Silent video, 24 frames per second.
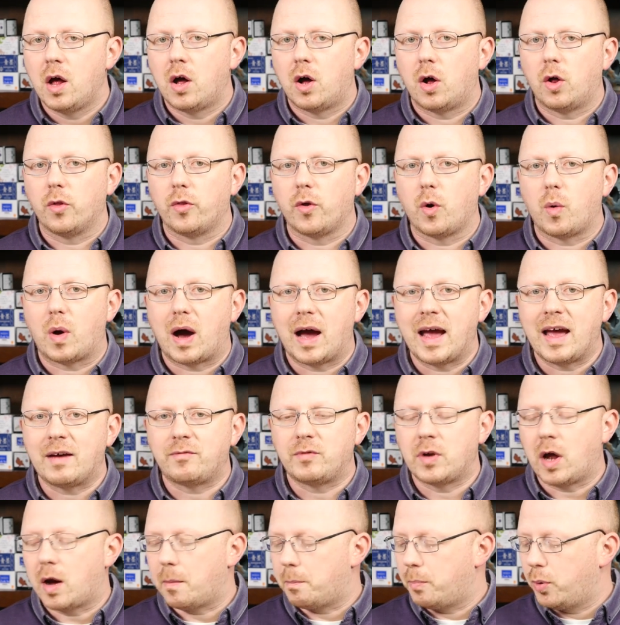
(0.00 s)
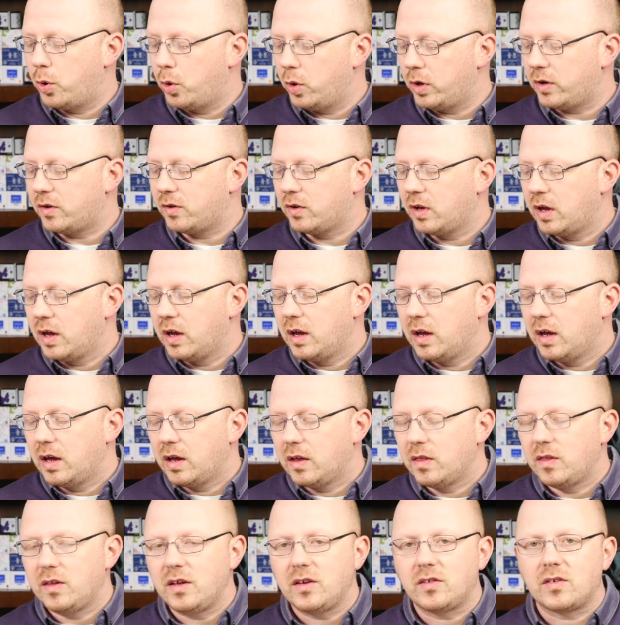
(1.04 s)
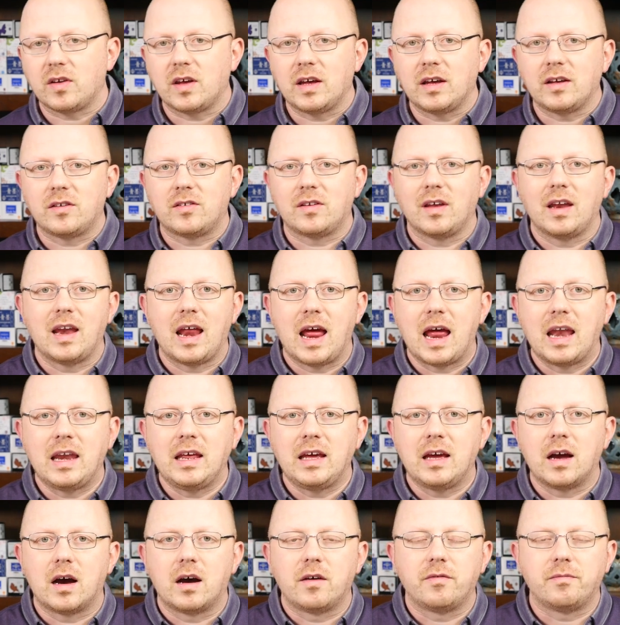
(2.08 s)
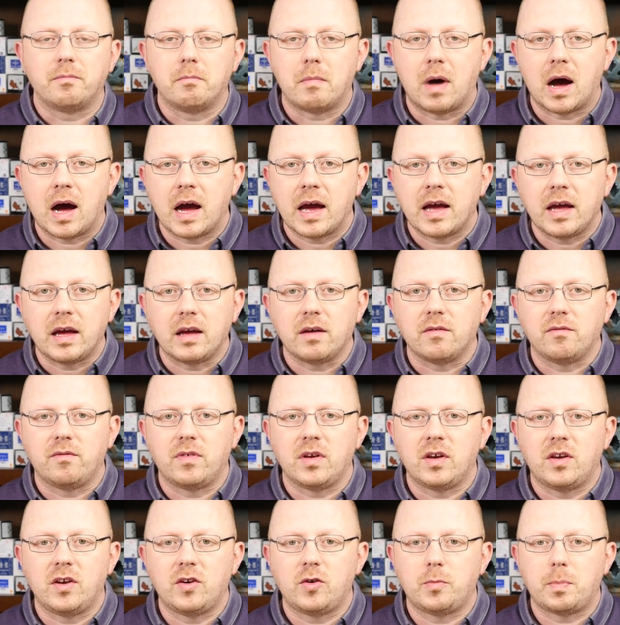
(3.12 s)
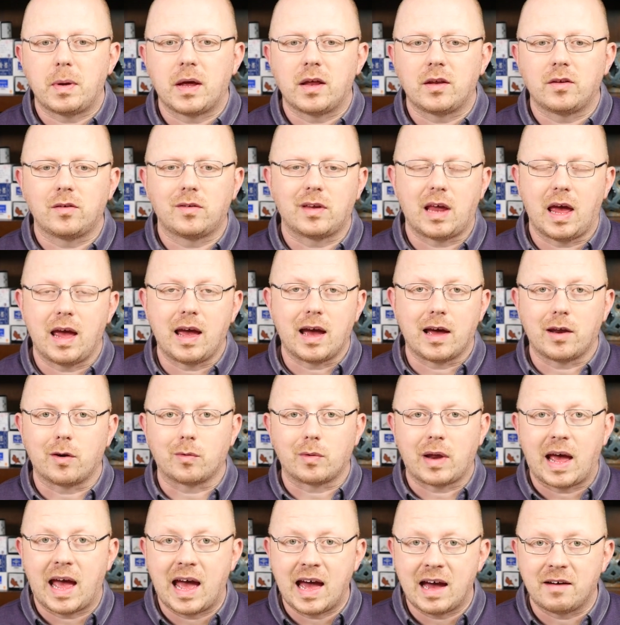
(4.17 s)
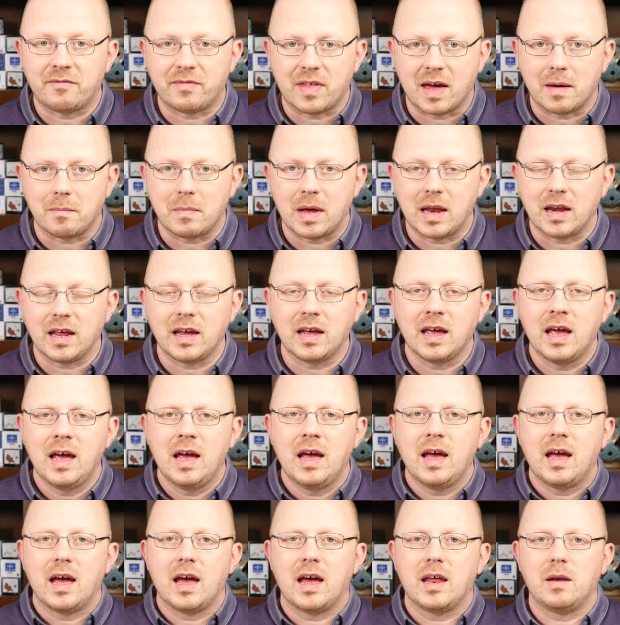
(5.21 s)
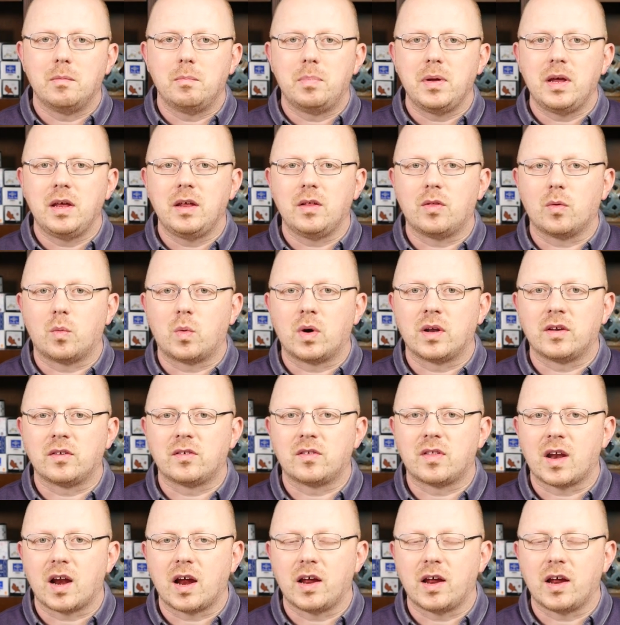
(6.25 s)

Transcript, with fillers: although I have not put these inks in any of my vintage pens. A, I don't have that many, and B, the ones that